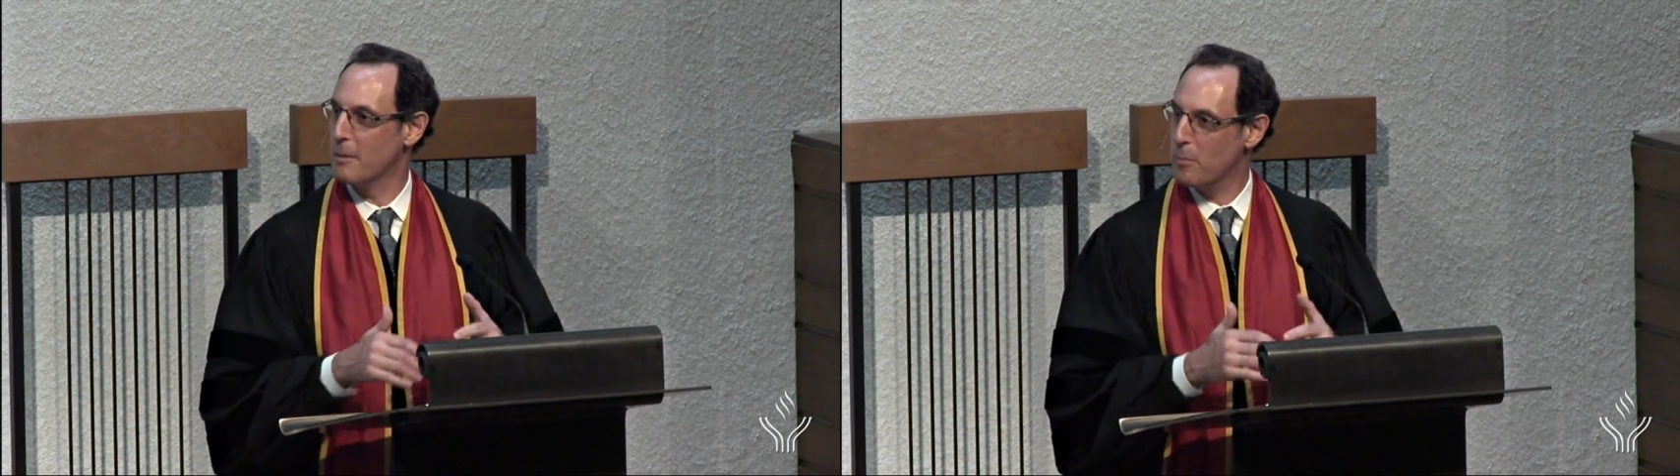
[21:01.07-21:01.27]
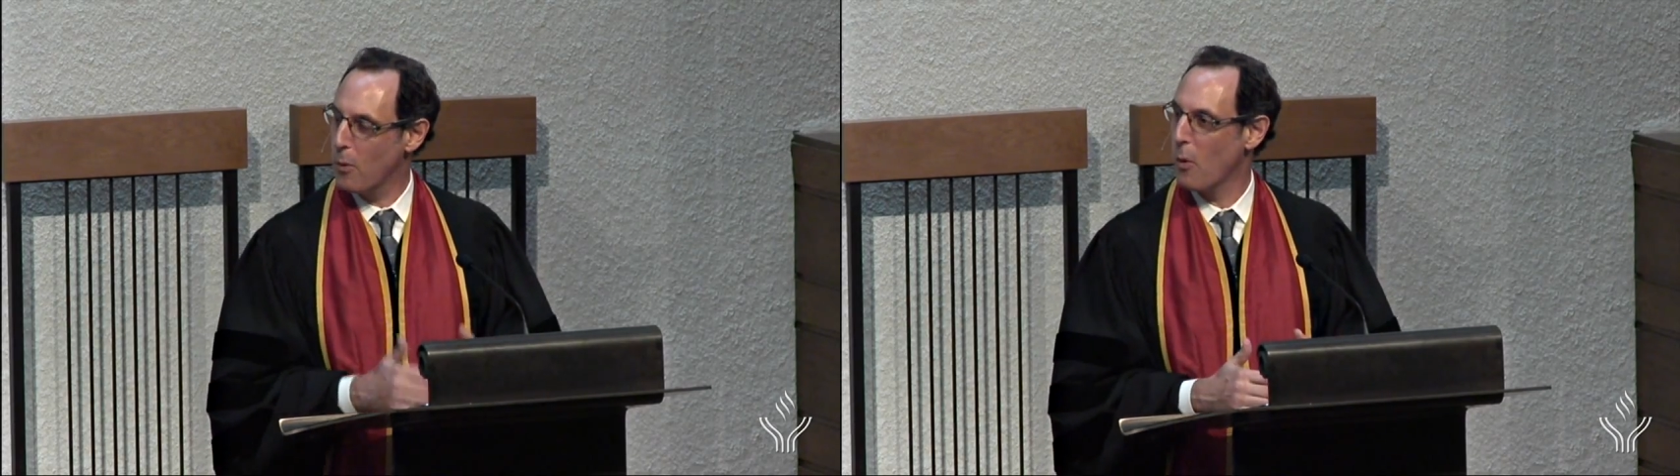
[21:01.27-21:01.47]

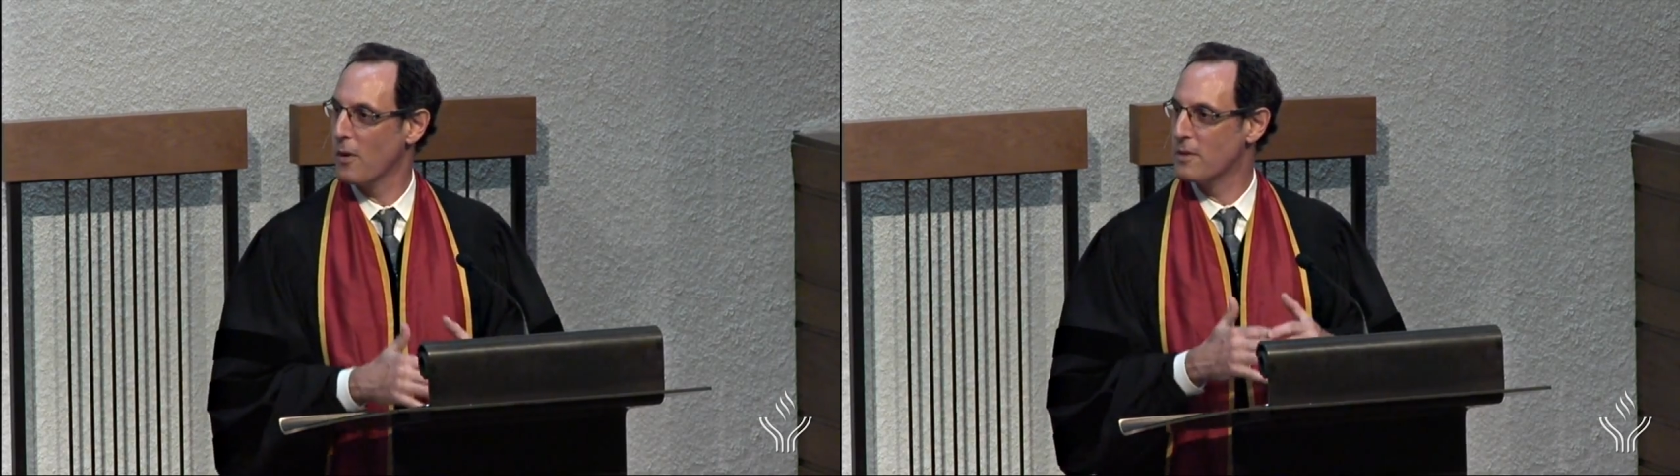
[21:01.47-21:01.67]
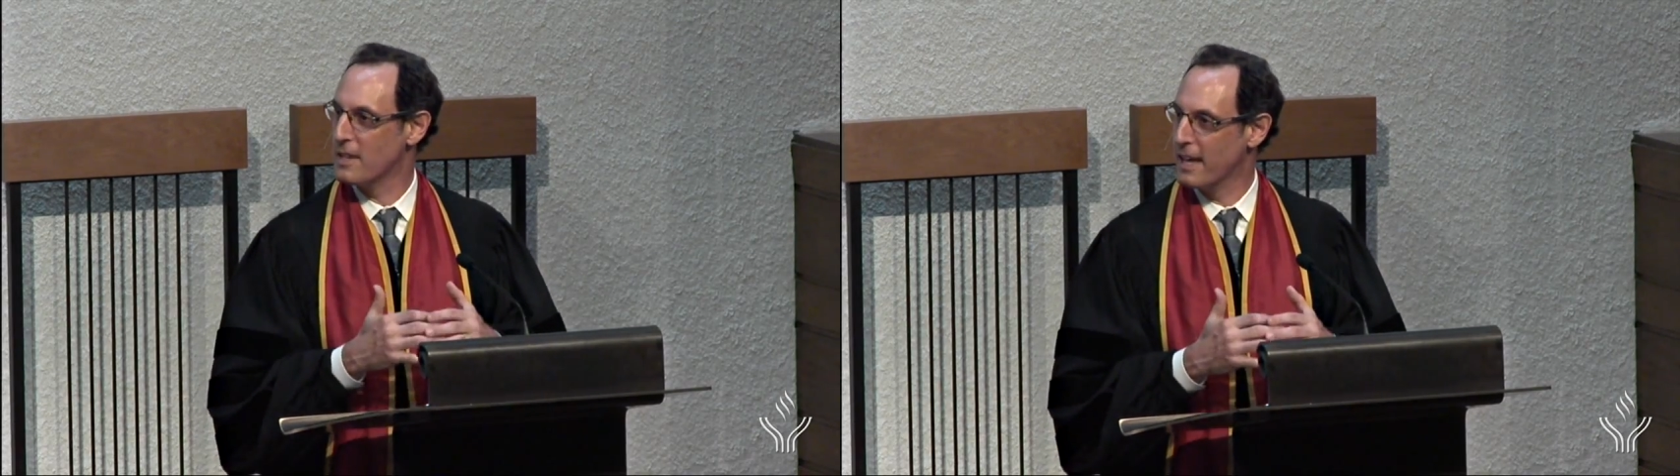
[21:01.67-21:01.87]

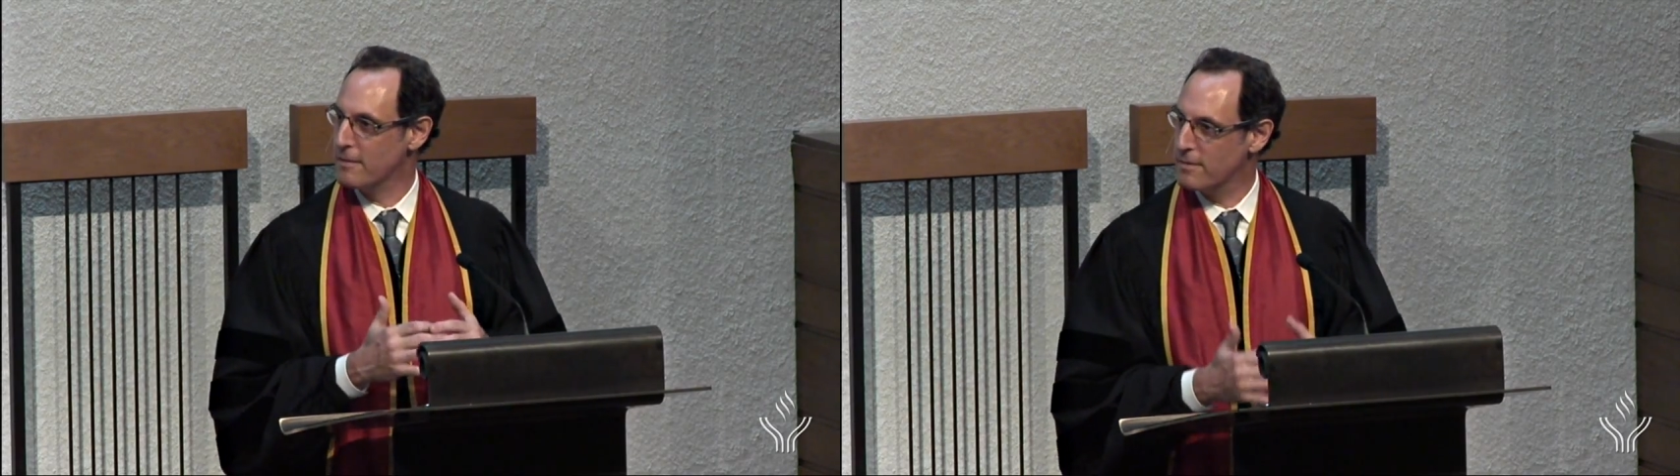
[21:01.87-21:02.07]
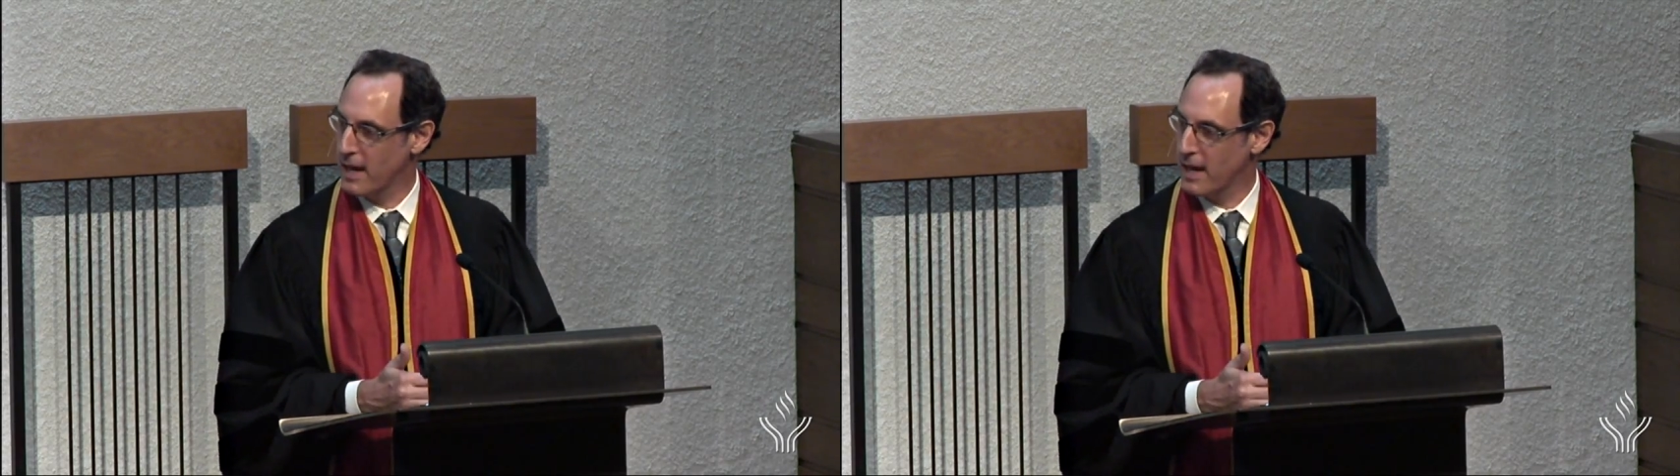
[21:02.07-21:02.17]
important and